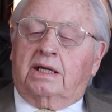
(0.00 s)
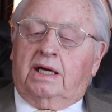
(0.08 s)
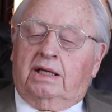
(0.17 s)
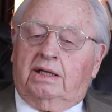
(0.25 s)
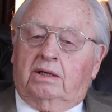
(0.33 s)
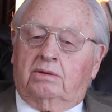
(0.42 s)

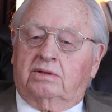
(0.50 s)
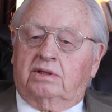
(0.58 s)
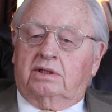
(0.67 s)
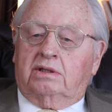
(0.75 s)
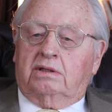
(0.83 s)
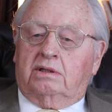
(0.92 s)
and
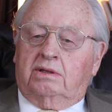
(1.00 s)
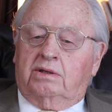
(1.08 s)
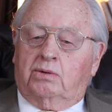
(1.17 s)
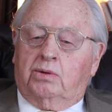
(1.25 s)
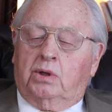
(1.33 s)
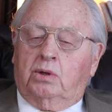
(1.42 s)
on
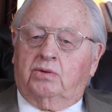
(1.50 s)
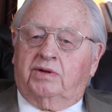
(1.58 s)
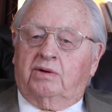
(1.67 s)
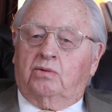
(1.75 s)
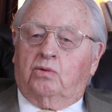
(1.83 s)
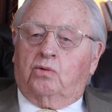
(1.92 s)
the road
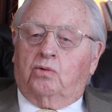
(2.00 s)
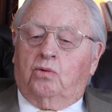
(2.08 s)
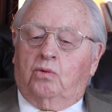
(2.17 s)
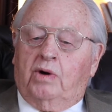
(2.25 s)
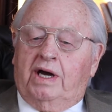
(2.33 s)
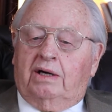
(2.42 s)
that
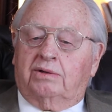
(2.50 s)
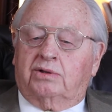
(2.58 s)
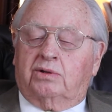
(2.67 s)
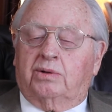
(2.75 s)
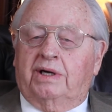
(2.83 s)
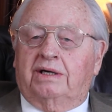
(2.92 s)
wound
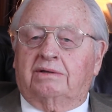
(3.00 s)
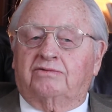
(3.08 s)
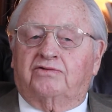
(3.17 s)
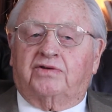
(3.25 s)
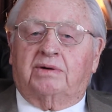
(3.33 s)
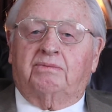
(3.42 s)
around
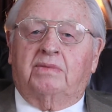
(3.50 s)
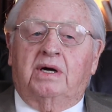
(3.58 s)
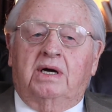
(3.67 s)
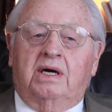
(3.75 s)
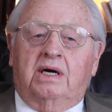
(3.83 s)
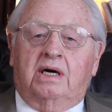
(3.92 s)
from
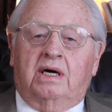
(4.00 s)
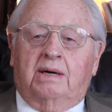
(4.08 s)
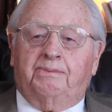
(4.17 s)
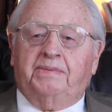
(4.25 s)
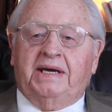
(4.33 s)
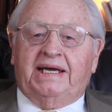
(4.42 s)
a
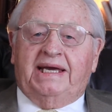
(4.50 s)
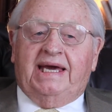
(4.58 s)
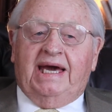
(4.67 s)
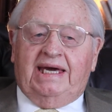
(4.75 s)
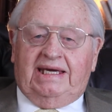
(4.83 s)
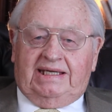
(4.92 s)
big
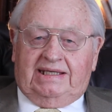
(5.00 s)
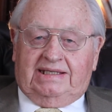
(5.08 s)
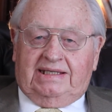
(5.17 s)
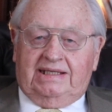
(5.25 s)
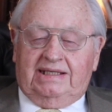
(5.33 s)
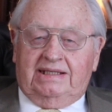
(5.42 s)

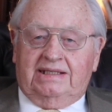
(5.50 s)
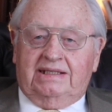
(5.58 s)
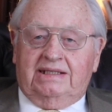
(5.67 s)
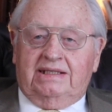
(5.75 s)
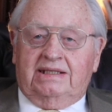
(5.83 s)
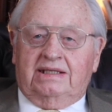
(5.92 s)
gate
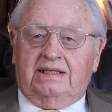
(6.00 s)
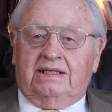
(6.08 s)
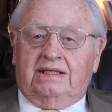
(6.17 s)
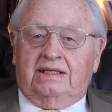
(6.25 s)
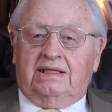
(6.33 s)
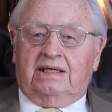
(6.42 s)

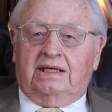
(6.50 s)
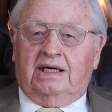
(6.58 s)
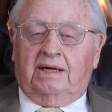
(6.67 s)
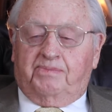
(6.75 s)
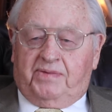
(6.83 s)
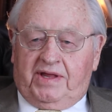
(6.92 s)

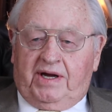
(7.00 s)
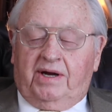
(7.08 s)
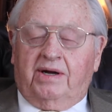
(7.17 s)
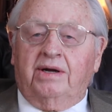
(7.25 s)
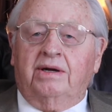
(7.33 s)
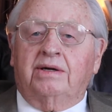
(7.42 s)
up
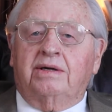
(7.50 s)
there